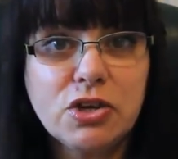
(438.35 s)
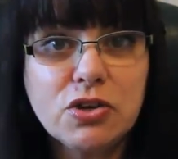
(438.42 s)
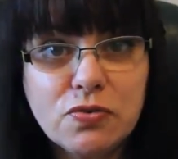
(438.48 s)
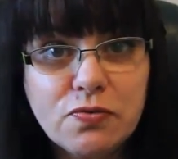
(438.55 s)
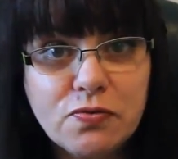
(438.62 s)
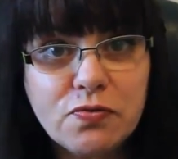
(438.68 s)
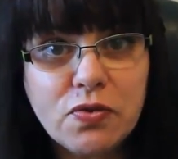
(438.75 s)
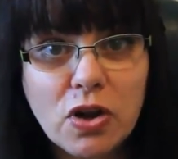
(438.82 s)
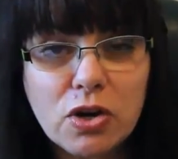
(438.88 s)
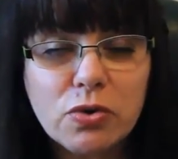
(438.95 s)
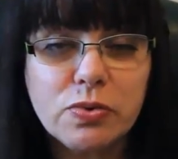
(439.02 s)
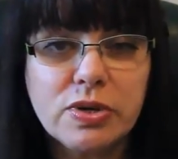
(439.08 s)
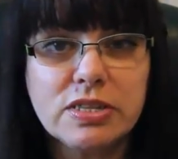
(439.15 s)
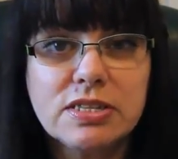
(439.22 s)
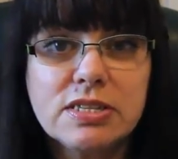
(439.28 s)
you
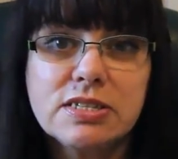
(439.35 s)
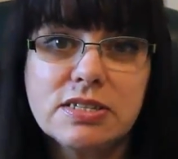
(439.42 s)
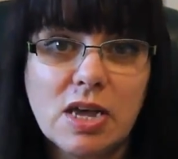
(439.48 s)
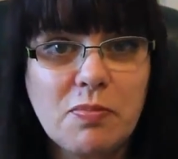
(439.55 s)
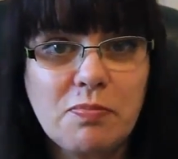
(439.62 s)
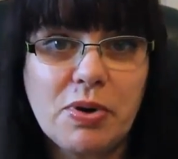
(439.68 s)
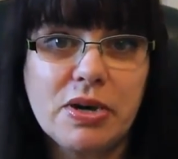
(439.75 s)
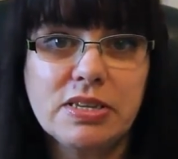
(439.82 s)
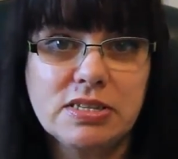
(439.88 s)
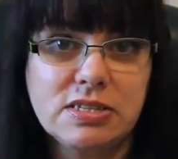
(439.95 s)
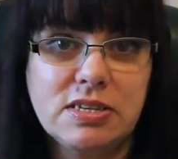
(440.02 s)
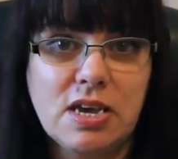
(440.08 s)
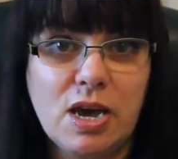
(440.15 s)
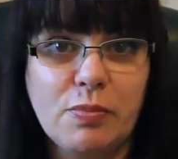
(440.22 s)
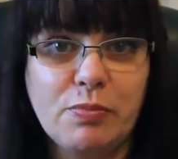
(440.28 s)
follow it step by
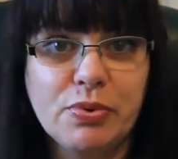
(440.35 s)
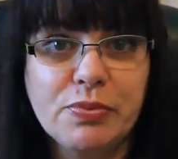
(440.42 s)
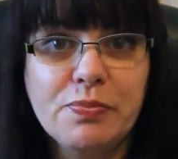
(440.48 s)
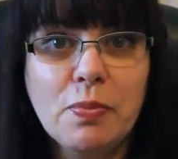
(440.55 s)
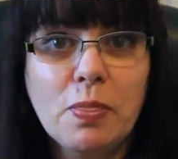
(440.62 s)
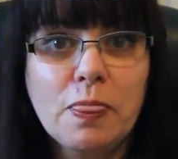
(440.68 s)
step.